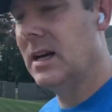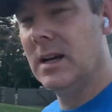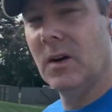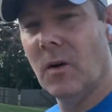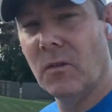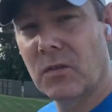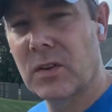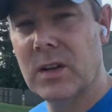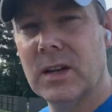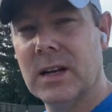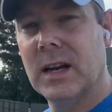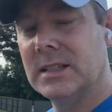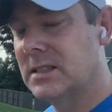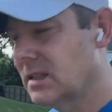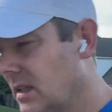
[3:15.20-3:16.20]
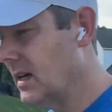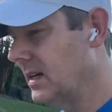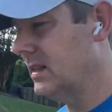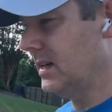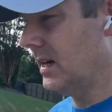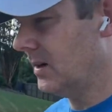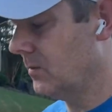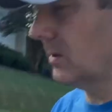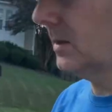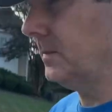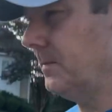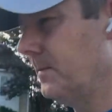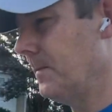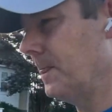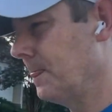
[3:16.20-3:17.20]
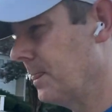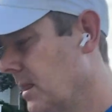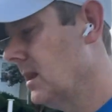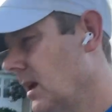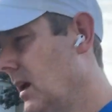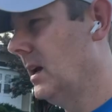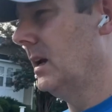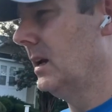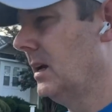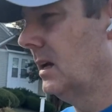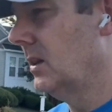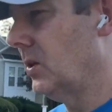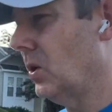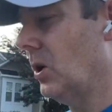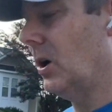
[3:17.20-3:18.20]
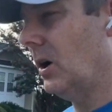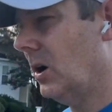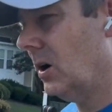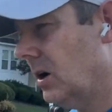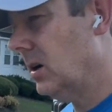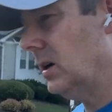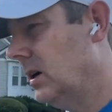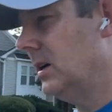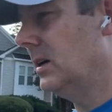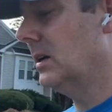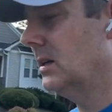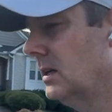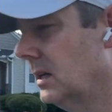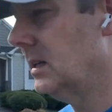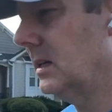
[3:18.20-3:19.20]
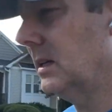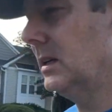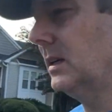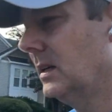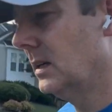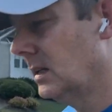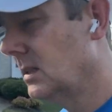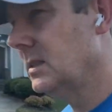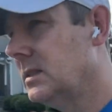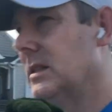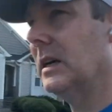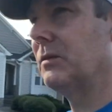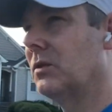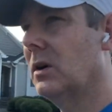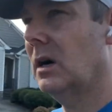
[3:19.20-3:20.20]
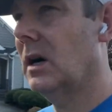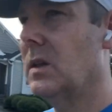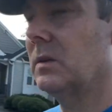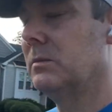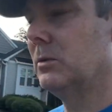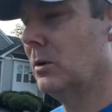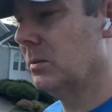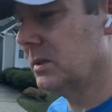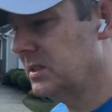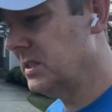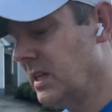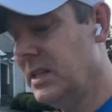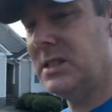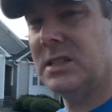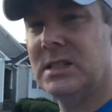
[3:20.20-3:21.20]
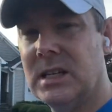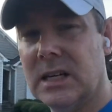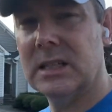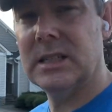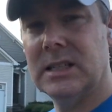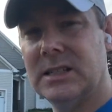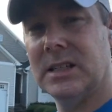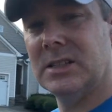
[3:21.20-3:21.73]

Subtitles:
hopefully you guys would like that one. There are several other mobilization techniques